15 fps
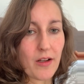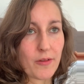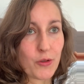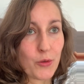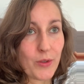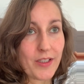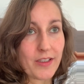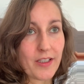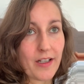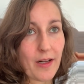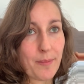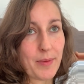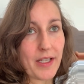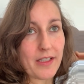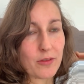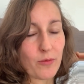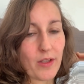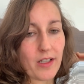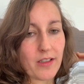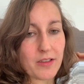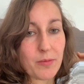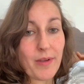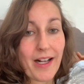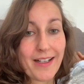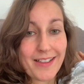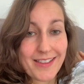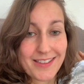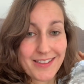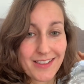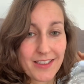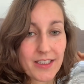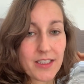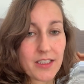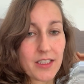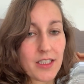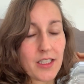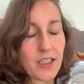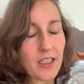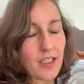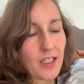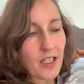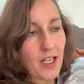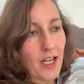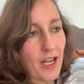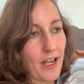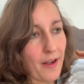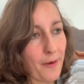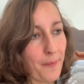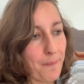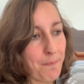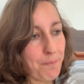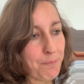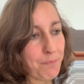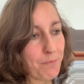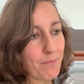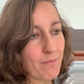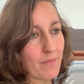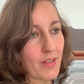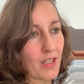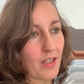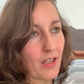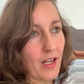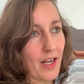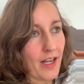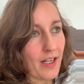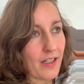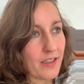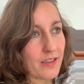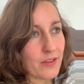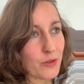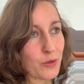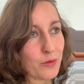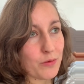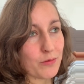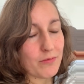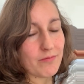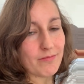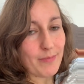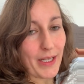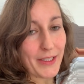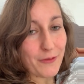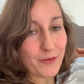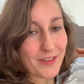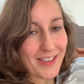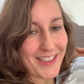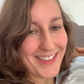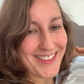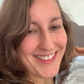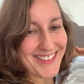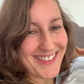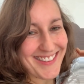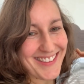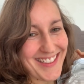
doing therapy as well as practicing it, and through mindfulness,